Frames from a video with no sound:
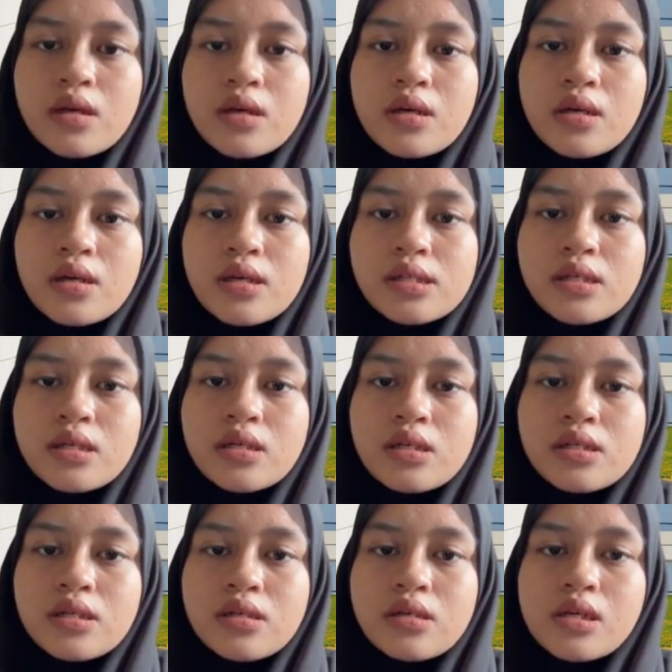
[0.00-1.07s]
ASEA
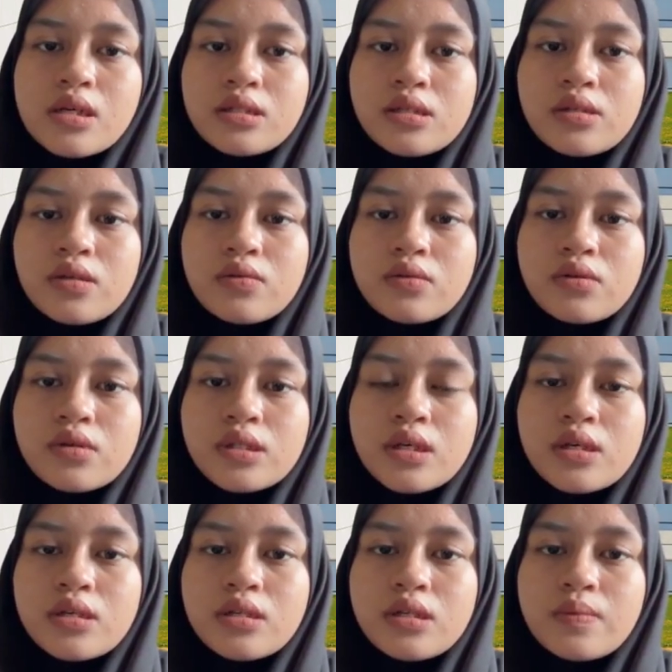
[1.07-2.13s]
is the largest low-cost
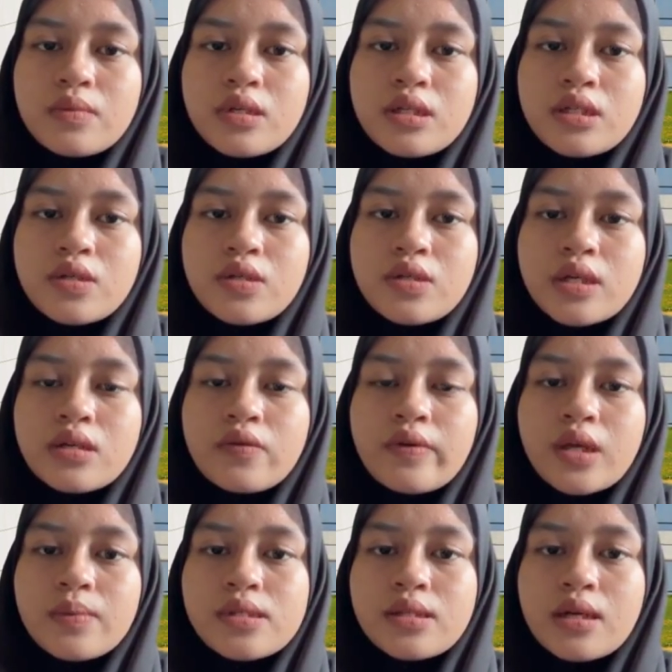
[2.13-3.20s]
carrier in Malaysia with the
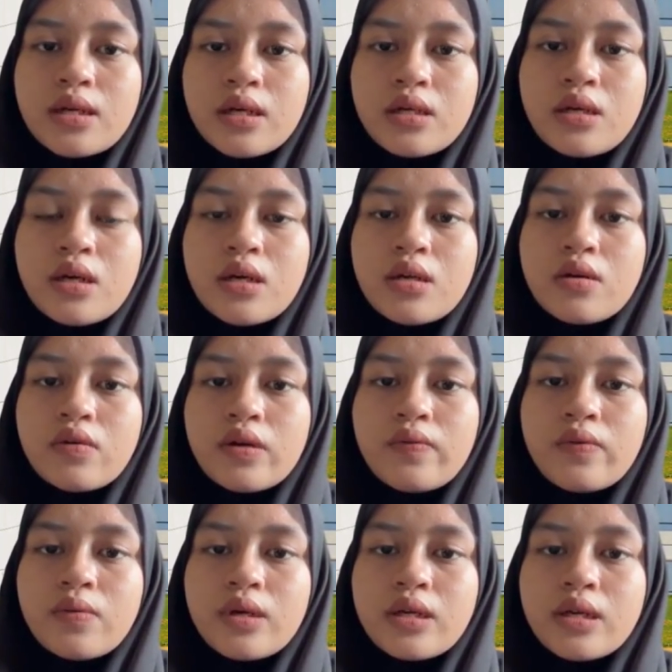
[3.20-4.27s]
famous tagline, "Now
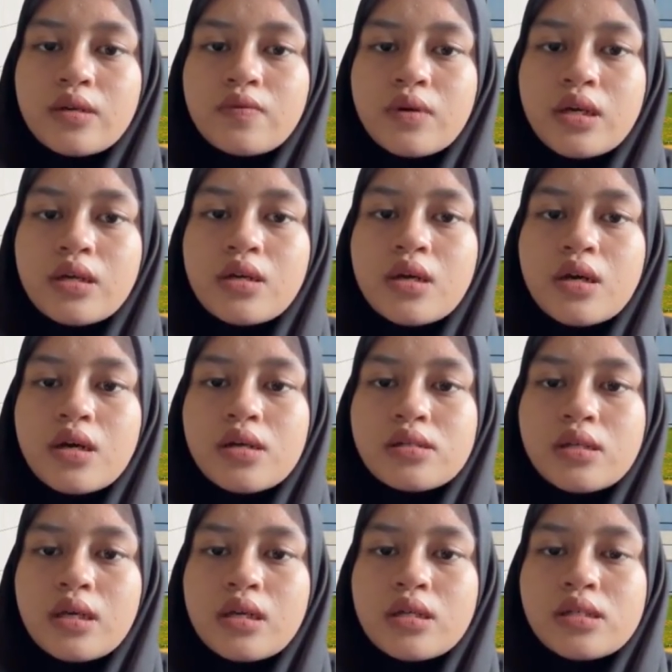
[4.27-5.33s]
everyone can fly."
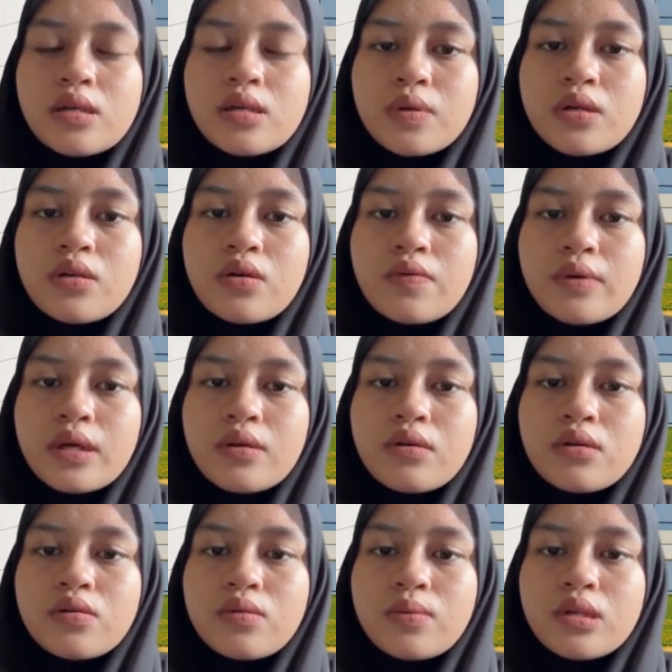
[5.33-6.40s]
As an example of an
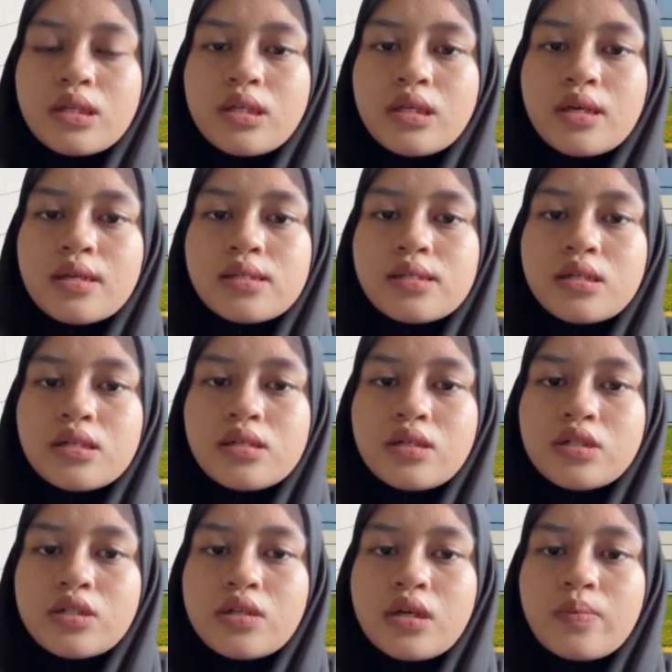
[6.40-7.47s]
oligopoly, ASEA
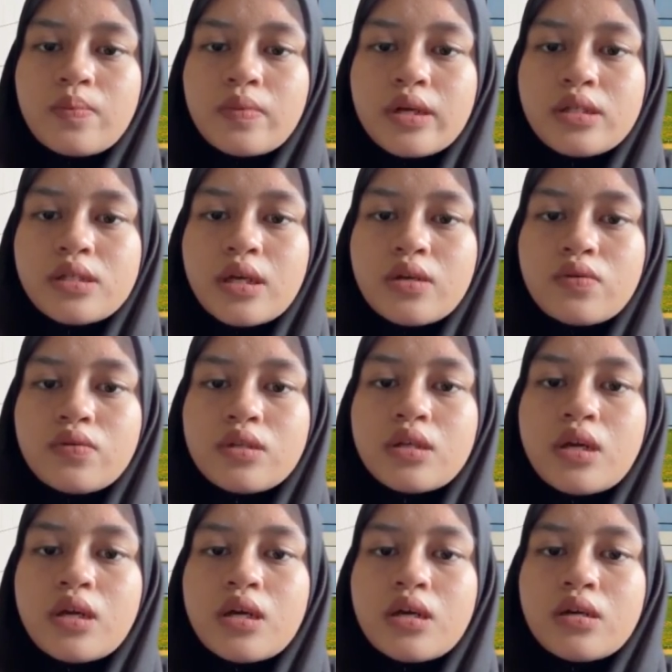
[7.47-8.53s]
decision and price and routes
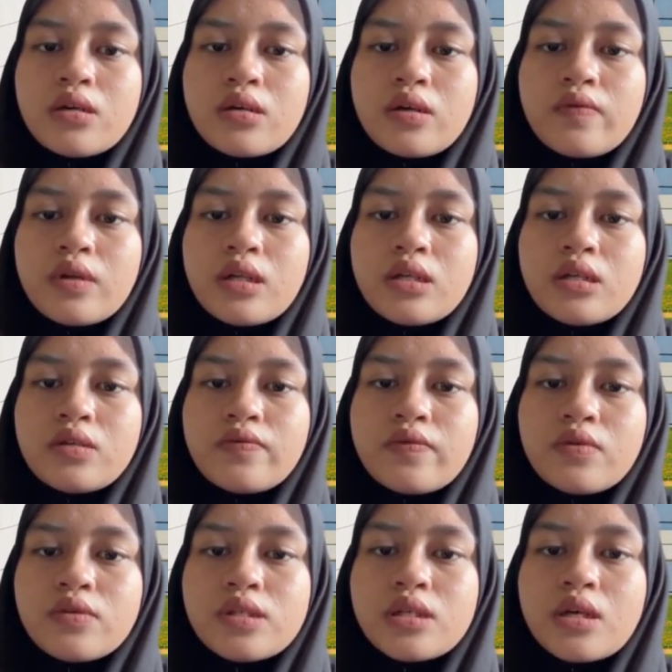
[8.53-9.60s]
are heavily
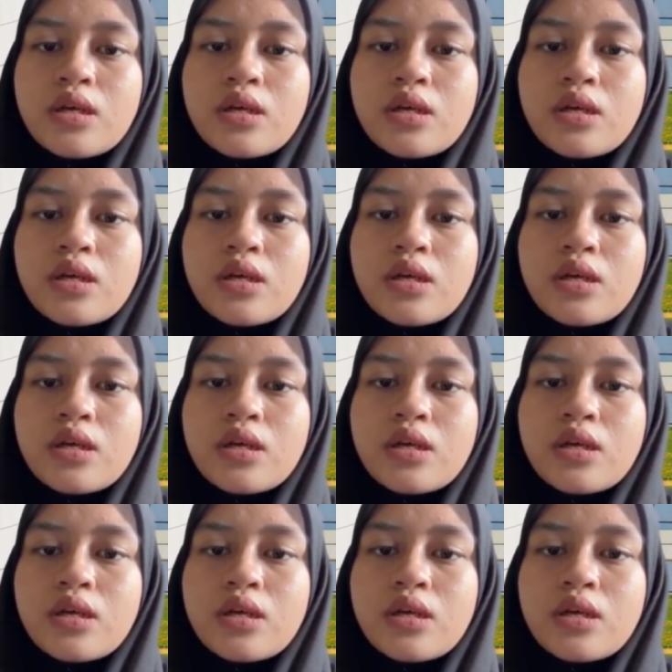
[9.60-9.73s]
influenced